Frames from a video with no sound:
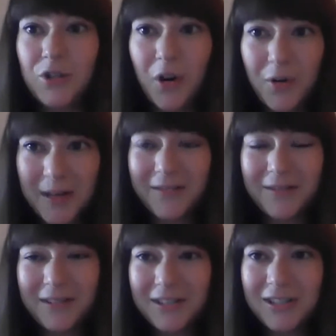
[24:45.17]
So
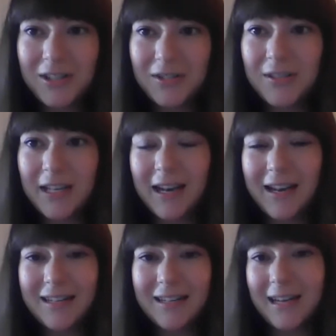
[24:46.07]
many religious Jews,
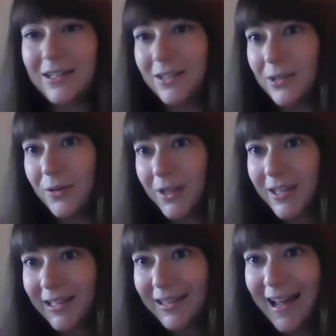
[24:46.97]
and I just don't
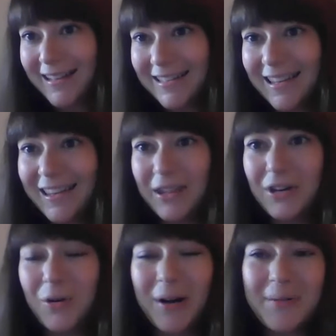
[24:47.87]
think that that's
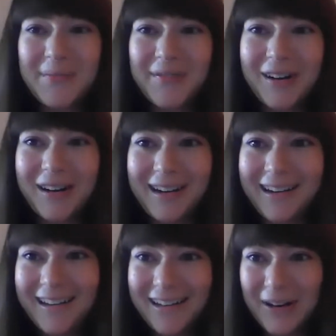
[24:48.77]
the norm
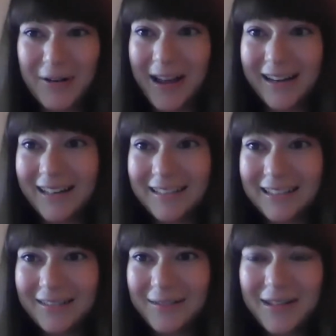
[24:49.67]
for, you know,
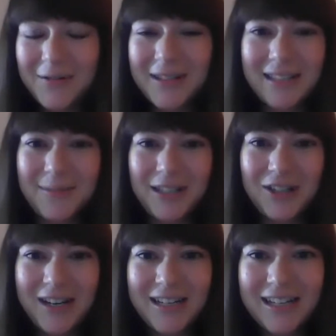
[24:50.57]
any U.S.
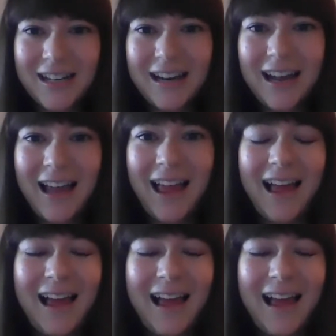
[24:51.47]
administration.